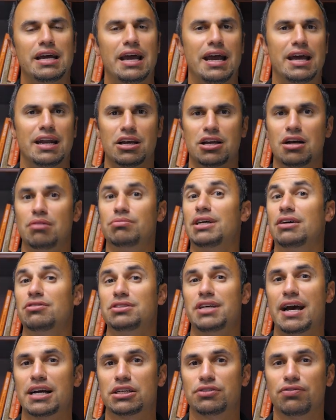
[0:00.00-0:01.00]
and it comes out
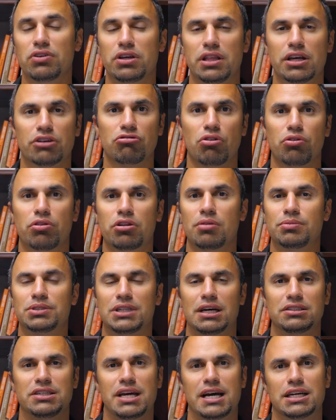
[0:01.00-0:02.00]
tax free. The growth comes
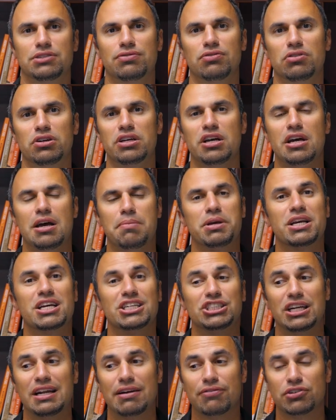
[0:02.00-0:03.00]
out tax free
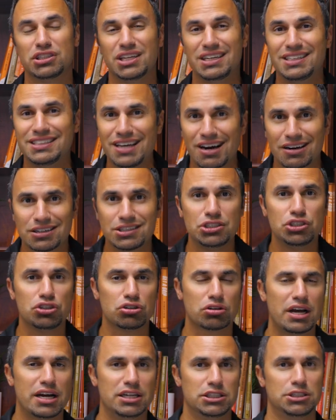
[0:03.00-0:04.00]
because you never deducted your
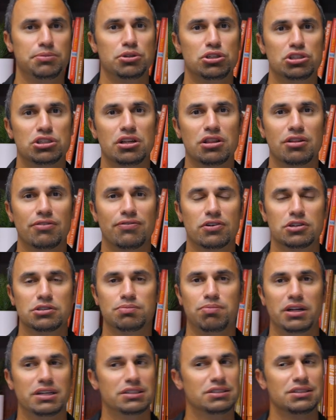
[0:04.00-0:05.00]
contribution in the first
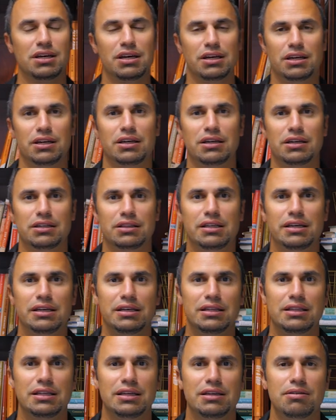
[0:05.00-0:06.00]
place
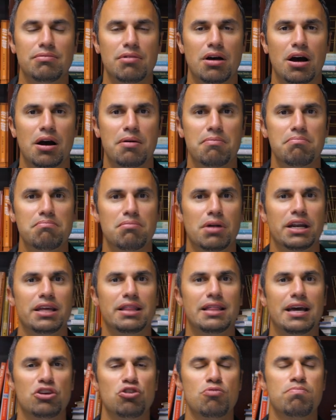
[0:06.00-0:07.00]
the, the uh, money
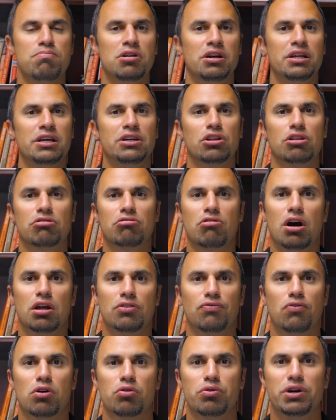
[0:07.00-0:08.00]
that you put into the
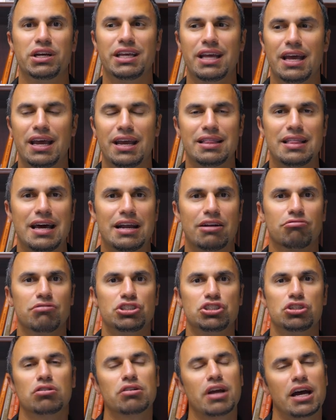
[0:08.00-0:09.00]
Roth 401k, that
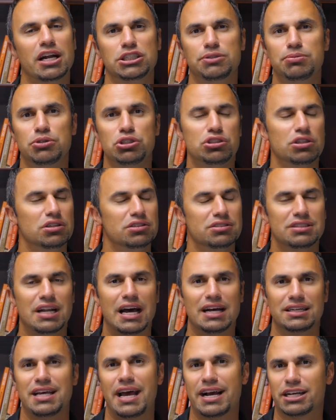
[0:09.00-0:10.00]
original contribution is
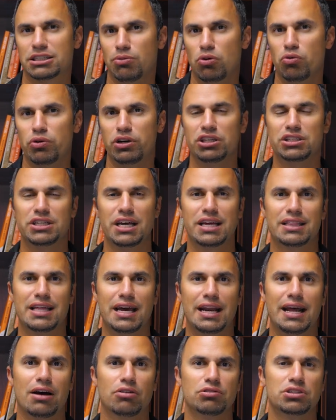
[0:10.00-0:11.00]
not taxable when you take
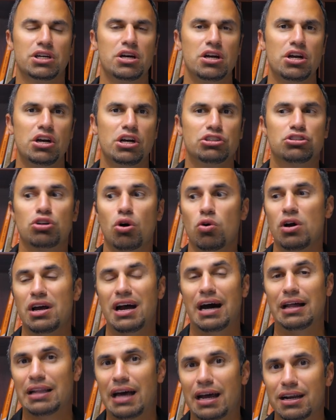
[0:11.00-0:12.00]
that out. So
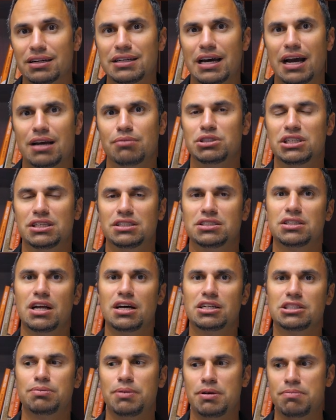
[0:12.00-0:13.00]
a lot of times it
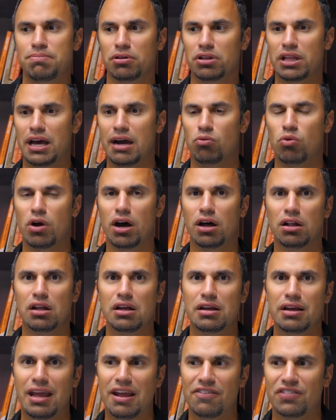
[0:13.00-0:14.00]
stuns people that, well,
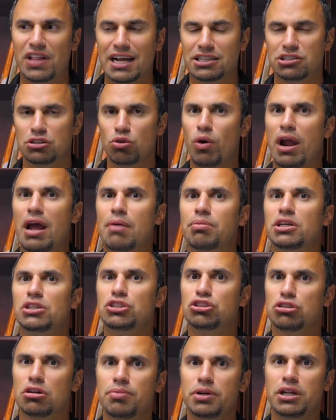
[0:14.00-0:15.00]
if that's the way I'm
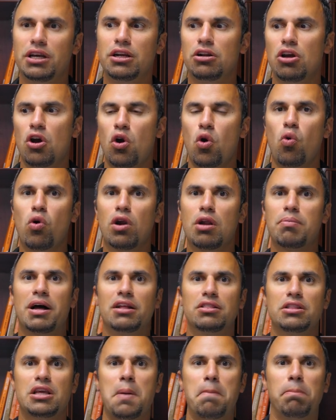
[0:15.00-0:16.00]
contributing, what
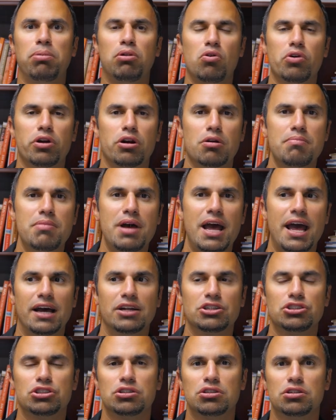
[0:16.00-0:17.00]
about the employer
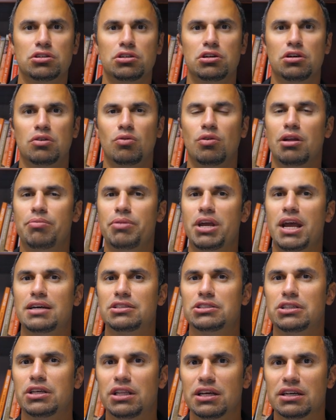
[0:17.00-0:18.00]
match? Well, let me
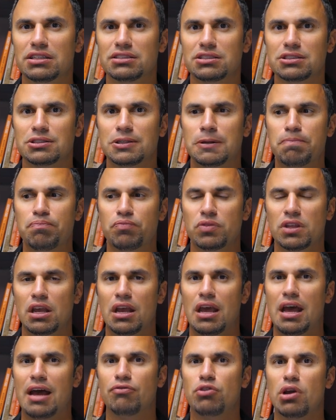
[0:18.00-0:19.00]
ask you this.
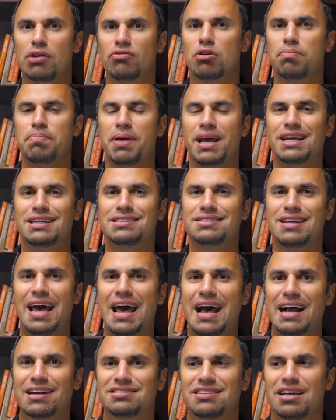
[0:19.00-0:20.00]
Have you ever paid
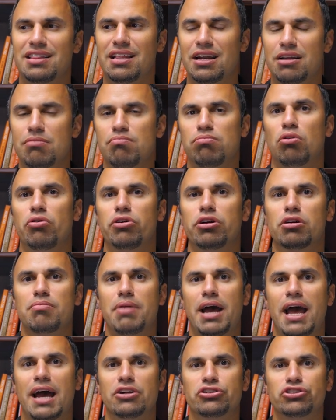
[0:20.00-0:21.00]
tax on that employer
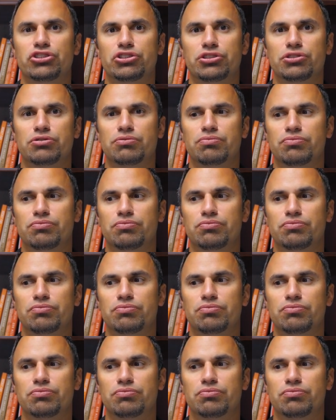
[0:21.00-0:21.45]
match?